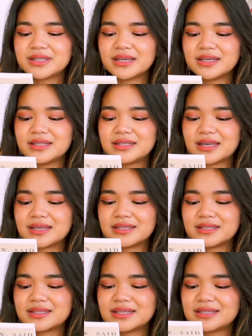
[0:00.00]

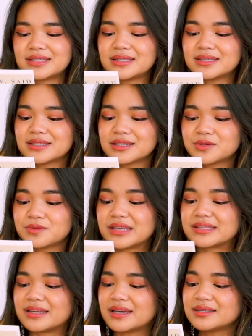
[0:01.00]
Said sees the intellectual as
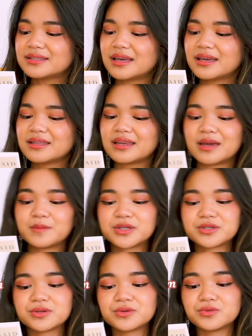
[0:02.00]
an exile and
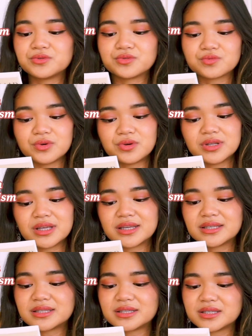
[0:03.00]
amateur whose role it
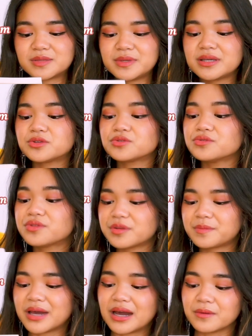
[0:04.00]
is to speak truth to
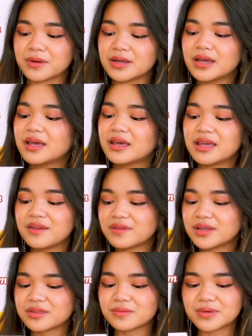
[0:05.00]
power, even
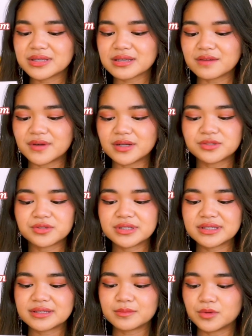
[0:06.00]
at the risk of
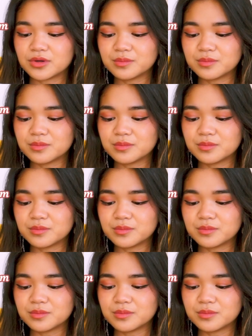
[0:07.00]
ostracism or